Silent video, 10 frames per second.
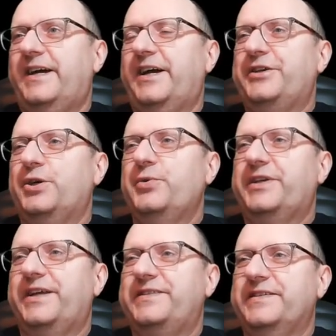I
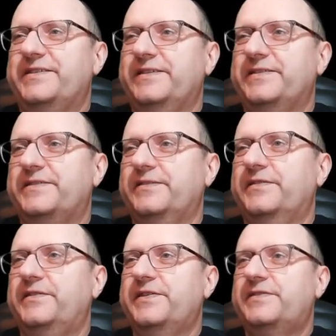don't get this list.
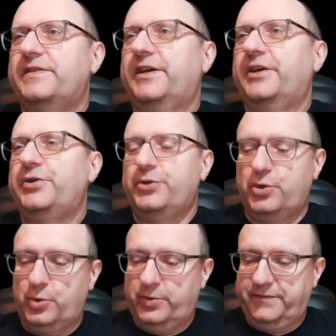And this I can
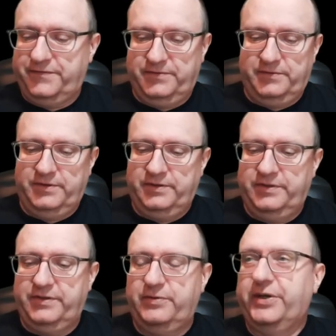do with,
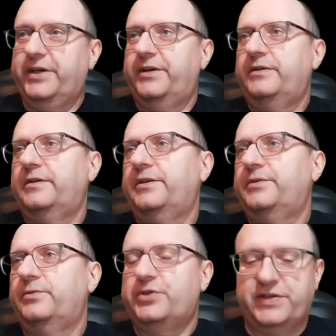here again, I
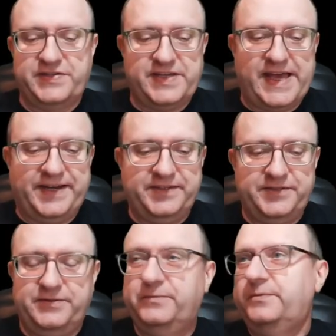do just add
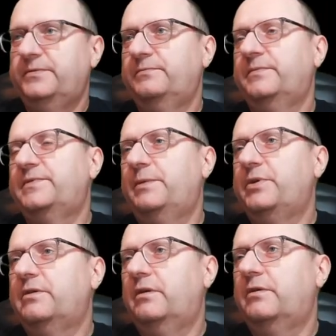it,
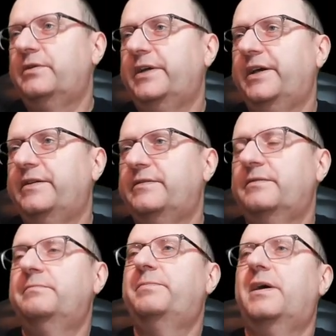semicolon, and
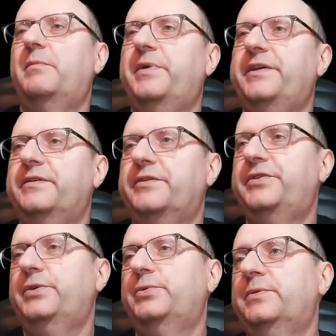the parameter
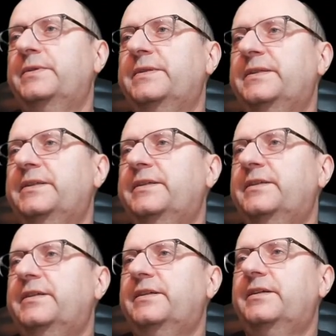Q.
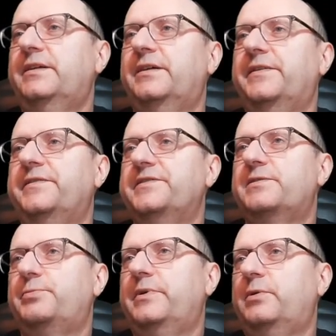And
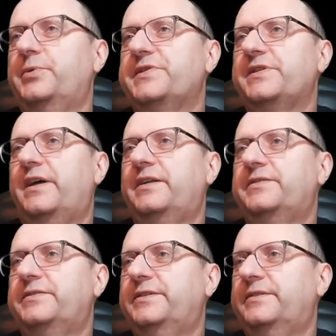this will
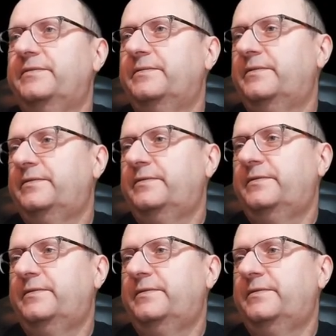result in